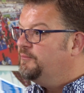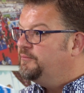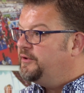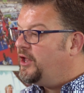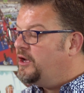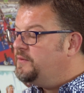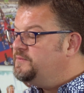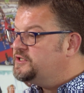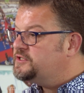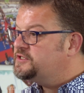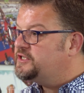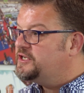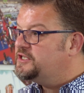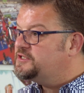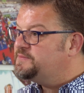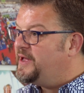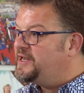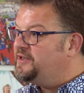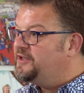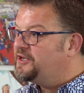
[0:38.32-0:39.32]
but I'm just going to
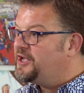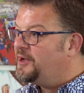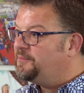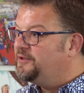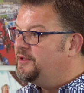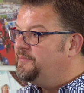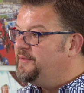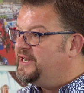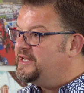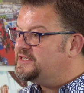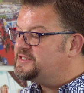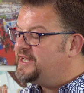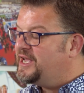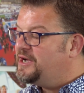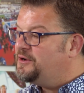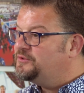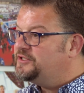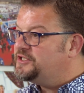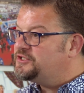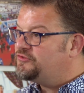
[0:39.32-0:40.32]
spend a couple of minutes
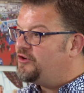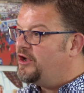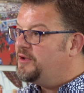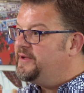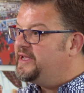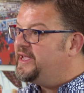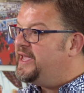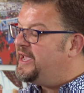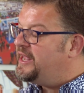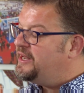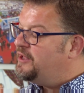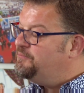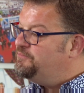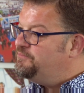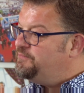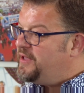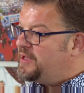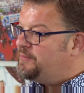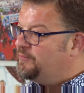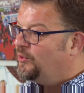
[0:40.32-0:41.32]
now describing it in a
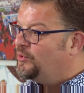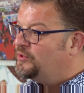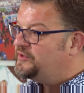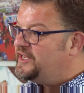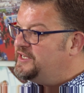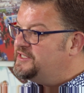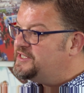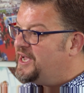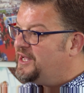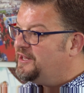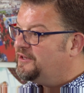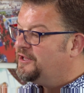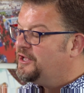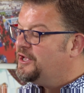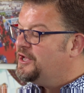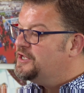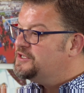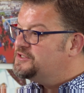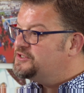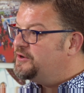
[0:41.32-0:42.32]
bit more detail
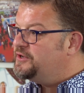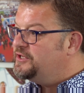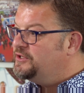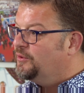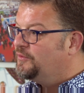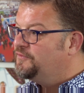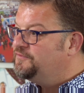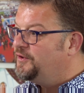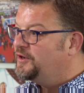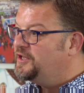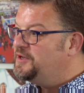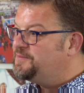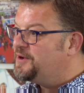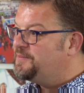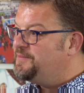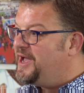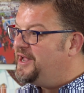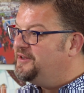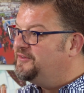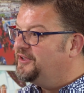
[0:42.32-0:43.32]
so that you're fully
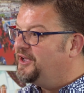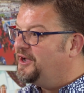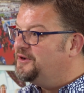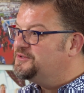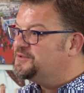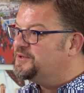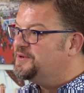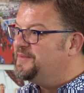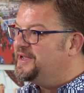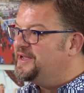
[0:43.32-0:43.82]
prepared to go to a